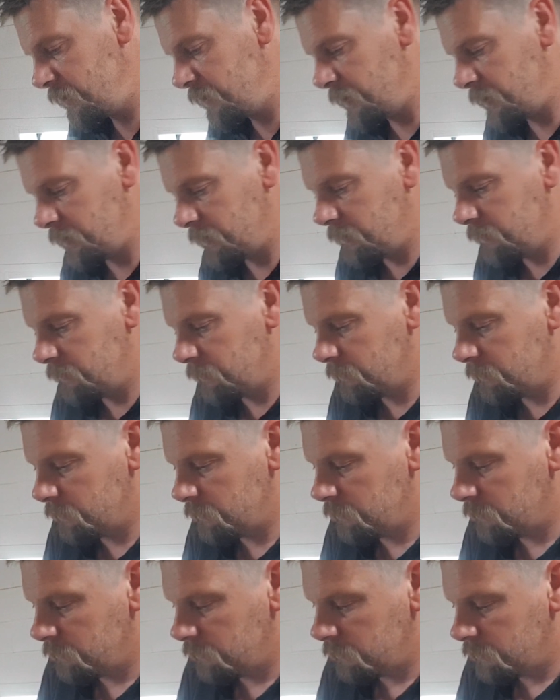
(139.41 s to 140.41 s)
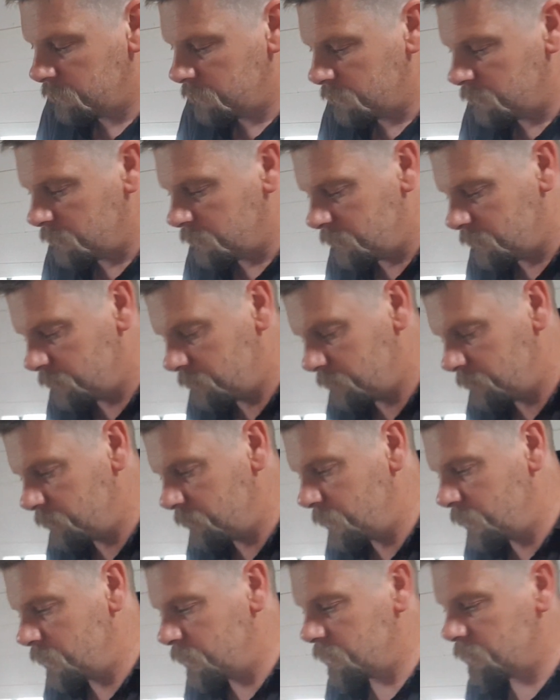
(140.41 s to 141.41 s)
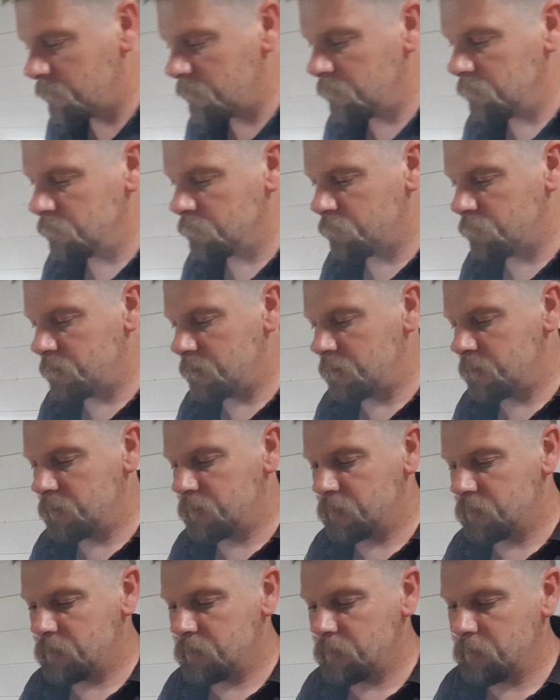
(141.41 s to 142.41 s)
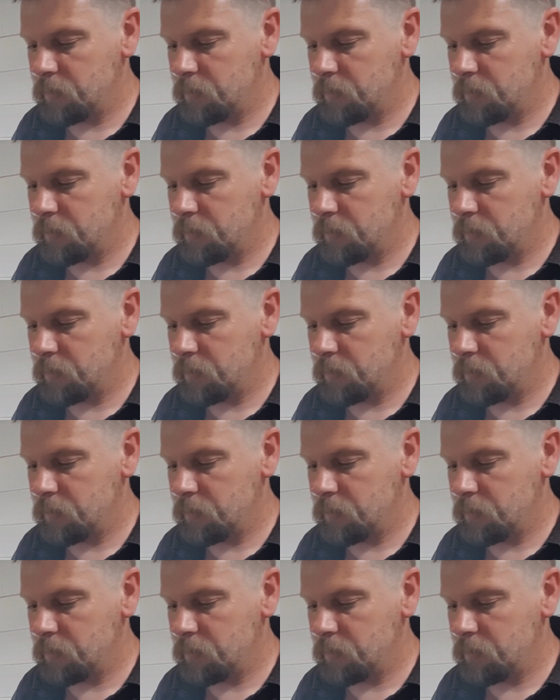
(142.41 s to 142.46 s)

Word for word: that but the contrast